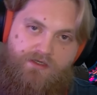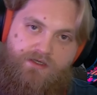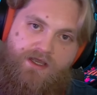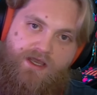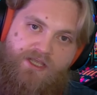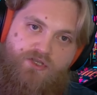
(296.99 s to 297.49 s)

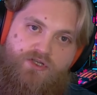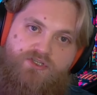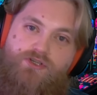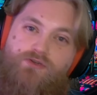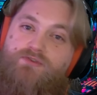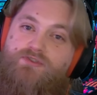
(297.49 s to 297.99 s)
uh, you can
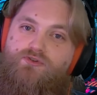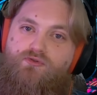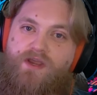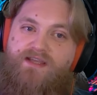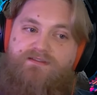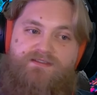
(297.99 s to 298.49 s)
choose
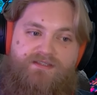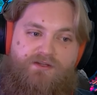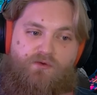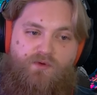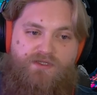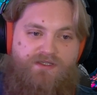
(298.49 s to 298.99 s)
traits, and the
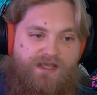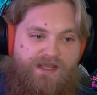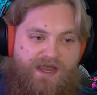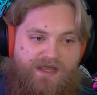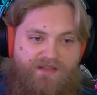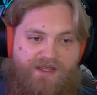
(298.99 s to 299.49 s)
one that they
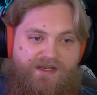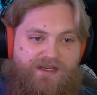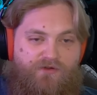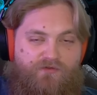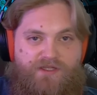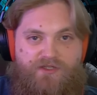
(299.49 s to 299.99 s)
highlight
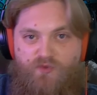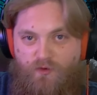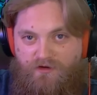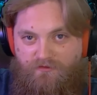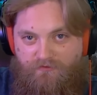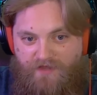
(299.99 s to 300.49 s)
here, the
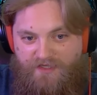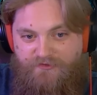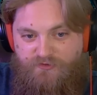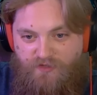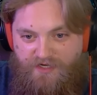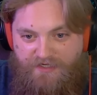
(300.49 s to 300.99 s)
adoring fan
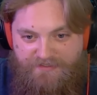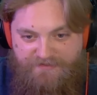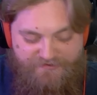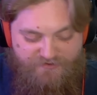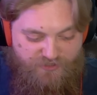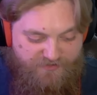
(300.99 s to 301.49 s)
trait,
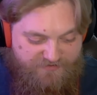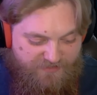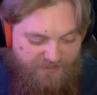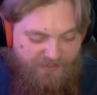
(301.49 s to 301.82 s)
is just